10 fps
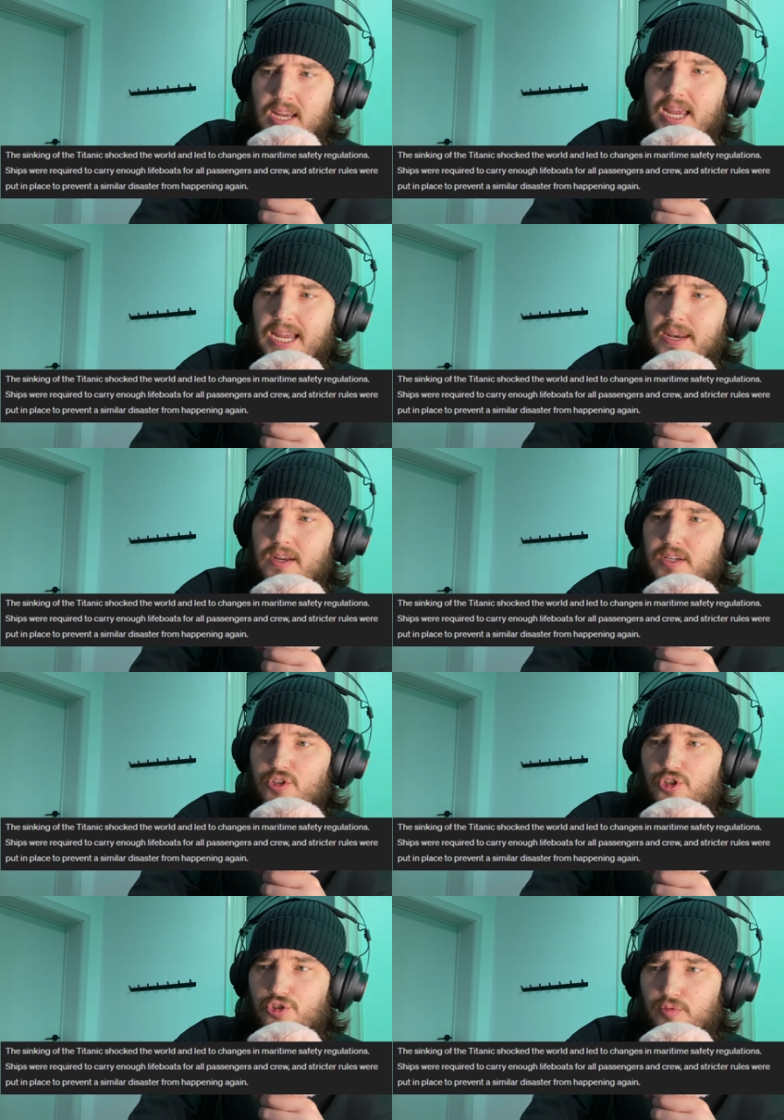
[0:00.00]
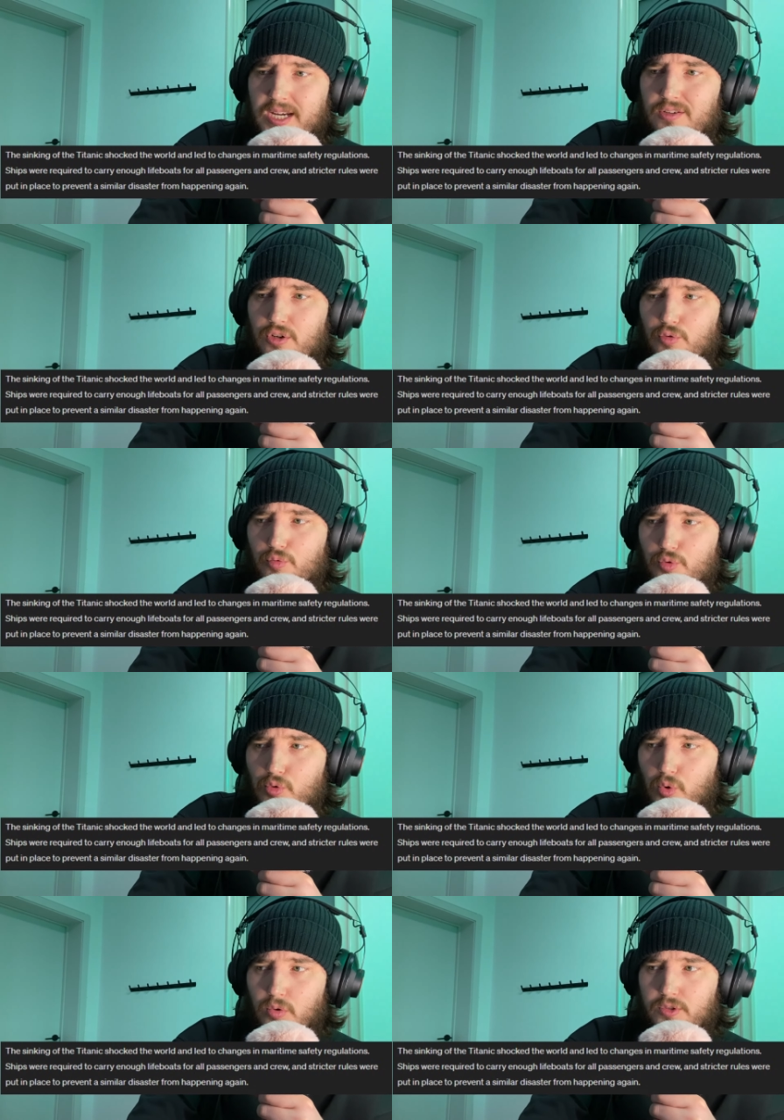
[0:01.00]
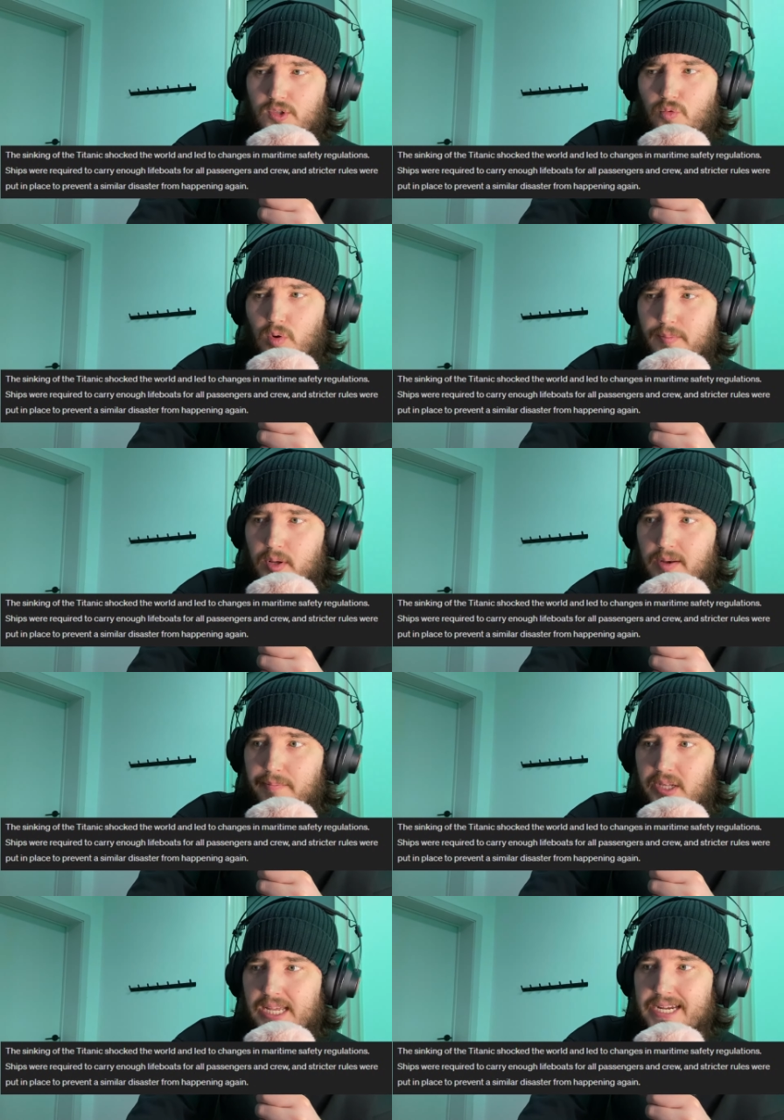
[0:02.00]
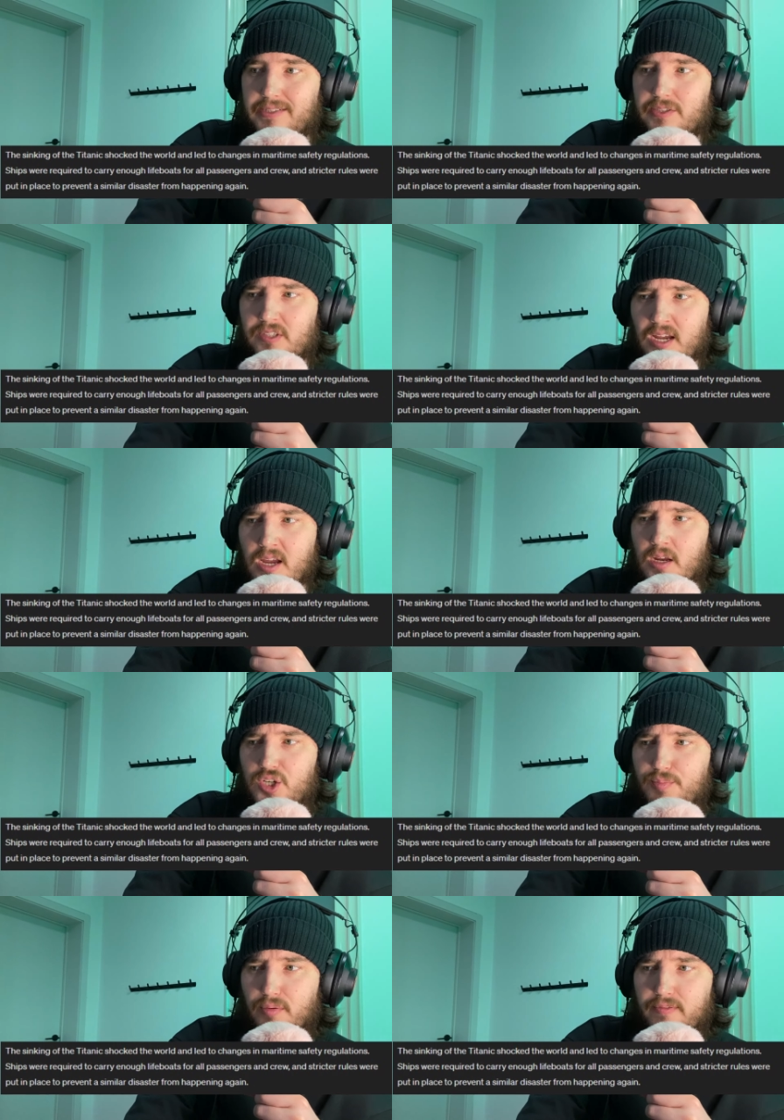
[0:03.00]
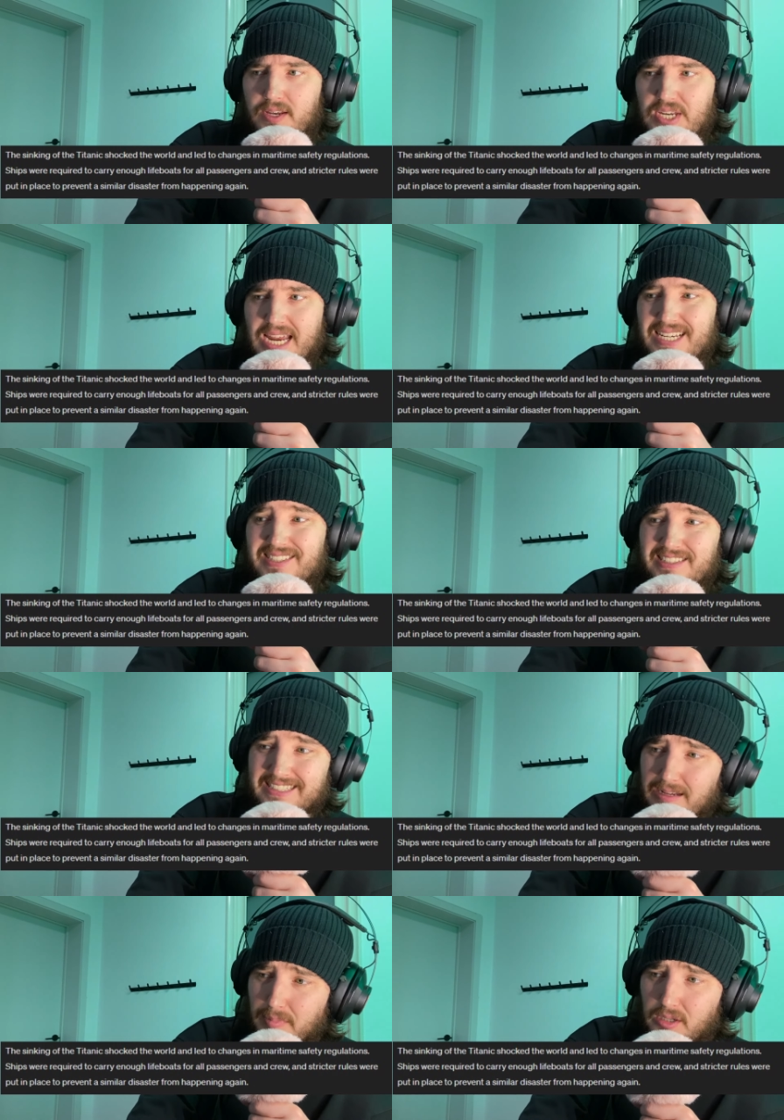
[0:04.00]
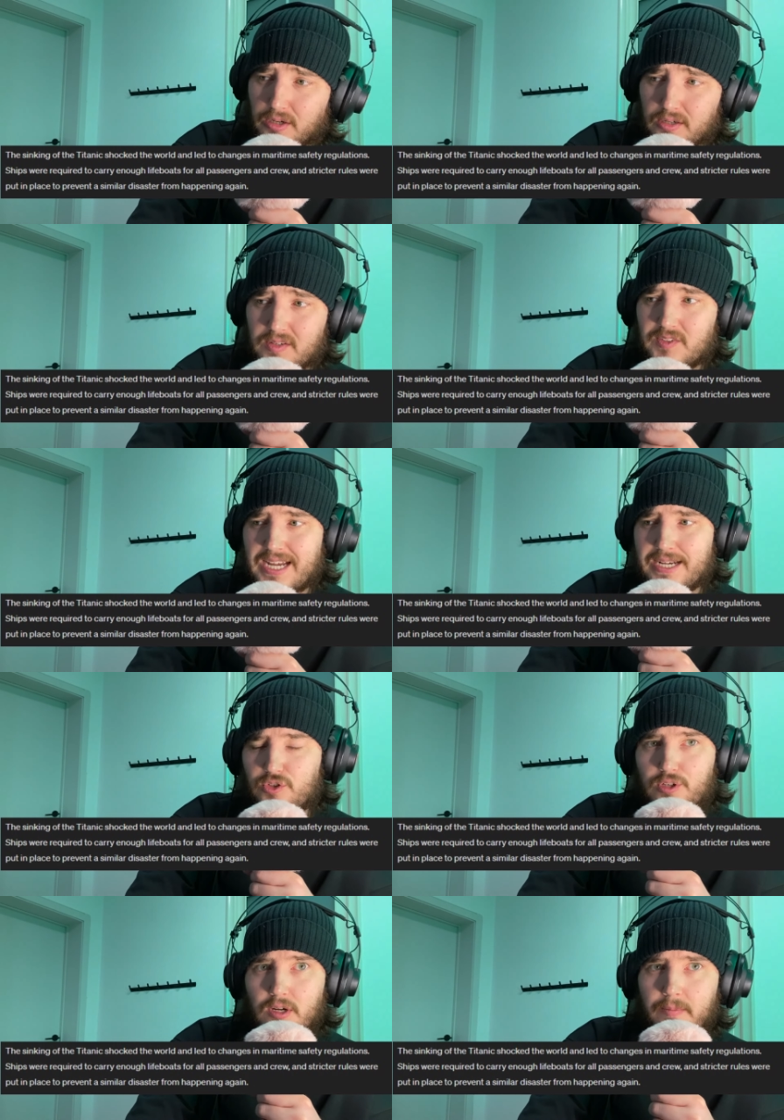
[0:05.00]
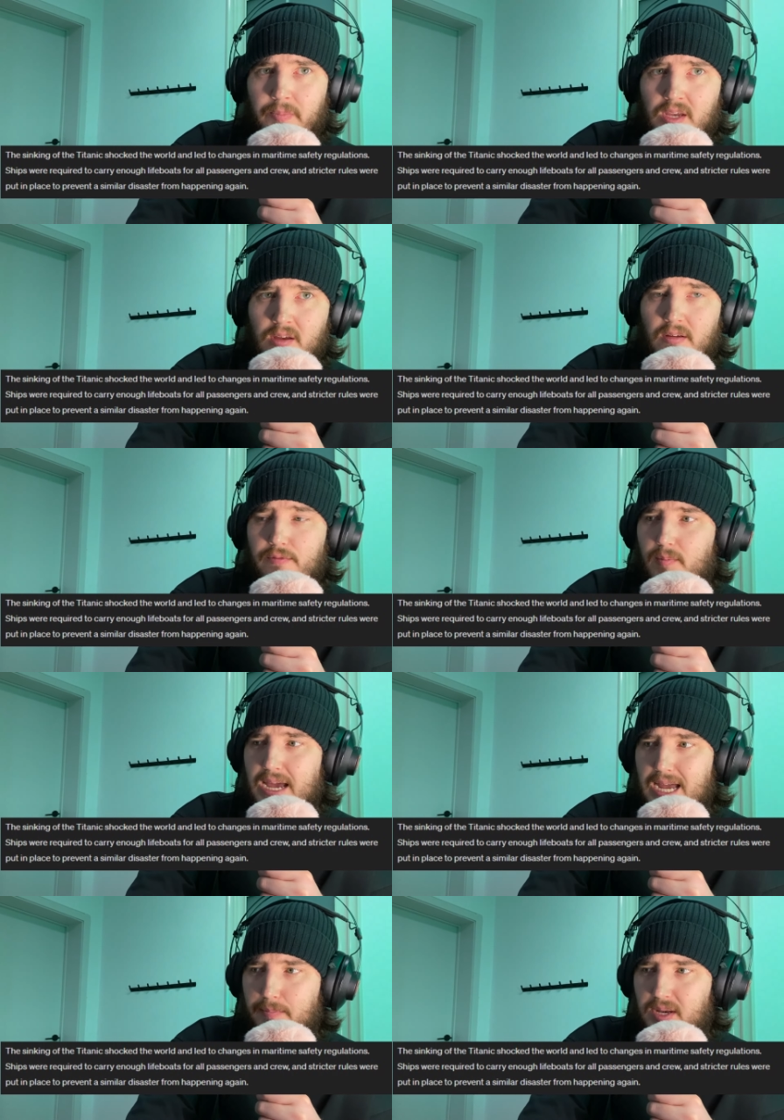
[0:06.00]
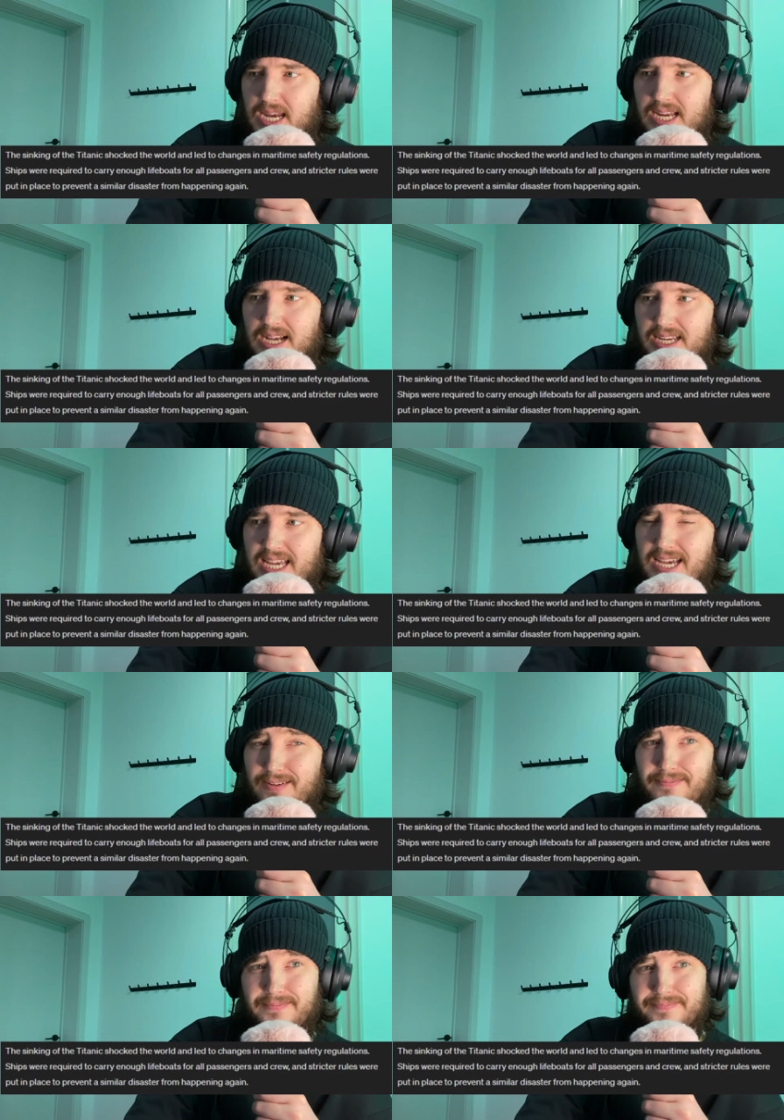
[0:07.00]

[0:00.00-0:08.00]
and stricter rules were put in place to prevent a similar disaster from happening again.